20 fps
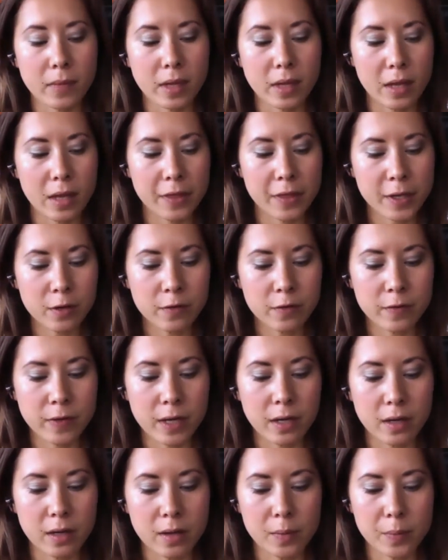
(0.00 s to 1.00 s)
think of
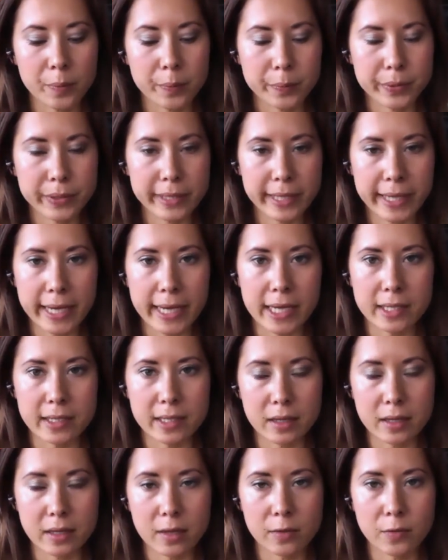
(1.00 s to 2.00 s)
a plate
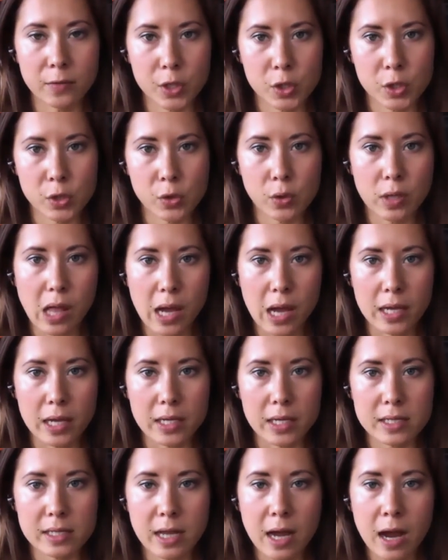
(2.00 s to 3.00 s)
and then
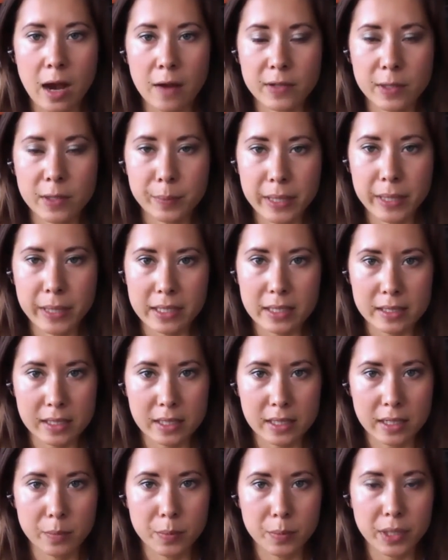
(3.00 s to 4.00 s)
visualize. Half the plate is
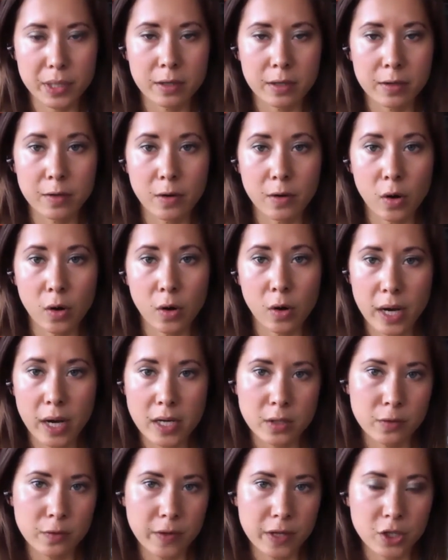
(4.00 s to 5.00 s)
going to be all kinds
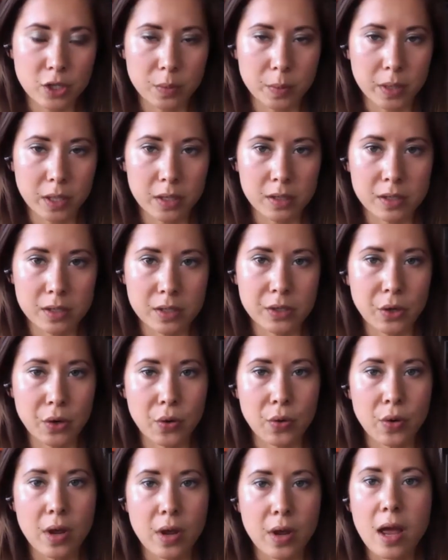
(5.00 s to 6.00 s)
of vegetables.
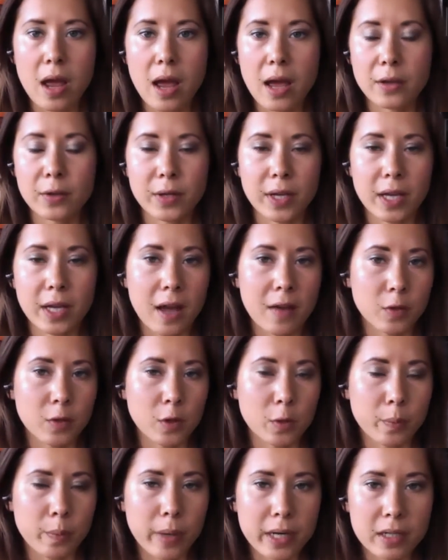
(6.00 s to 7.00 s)
So you can have your
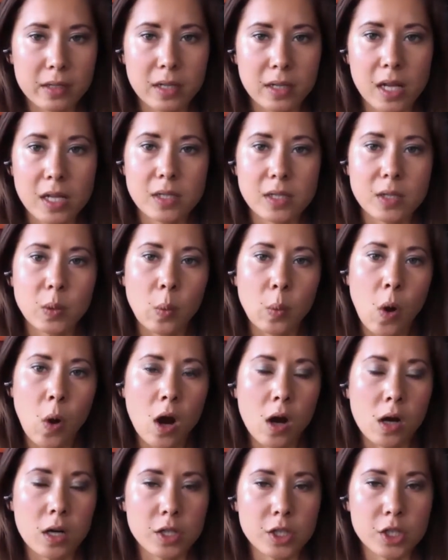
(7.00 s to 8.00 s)
butternut
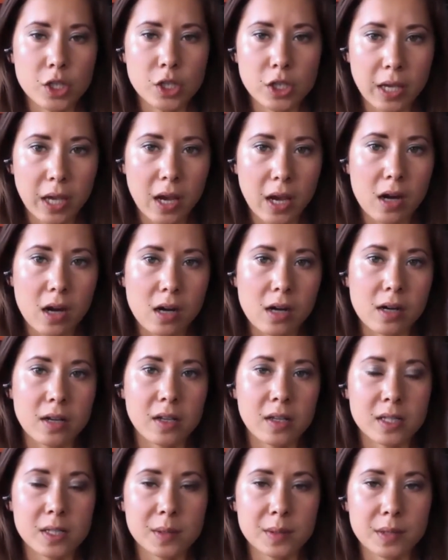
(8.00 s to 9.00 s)
squash,
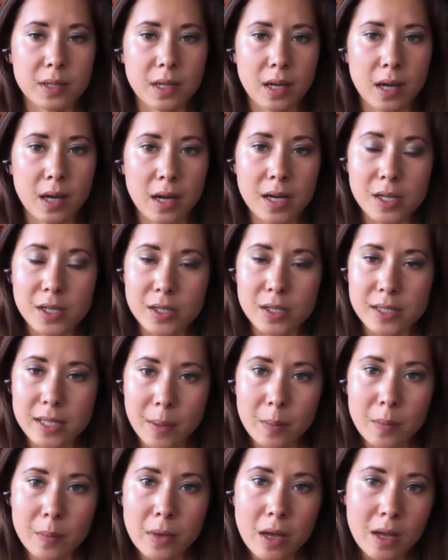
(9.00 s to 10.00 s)
carrots,
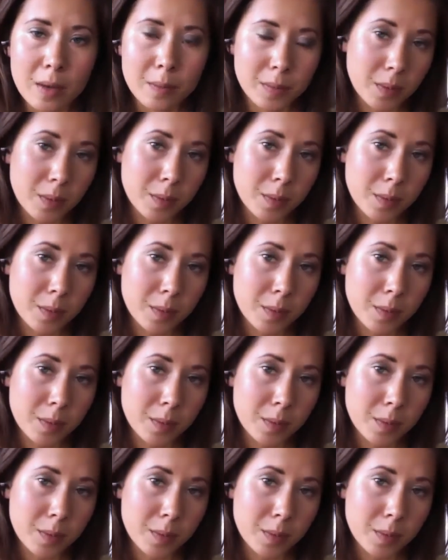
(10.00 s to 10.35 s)
some maybe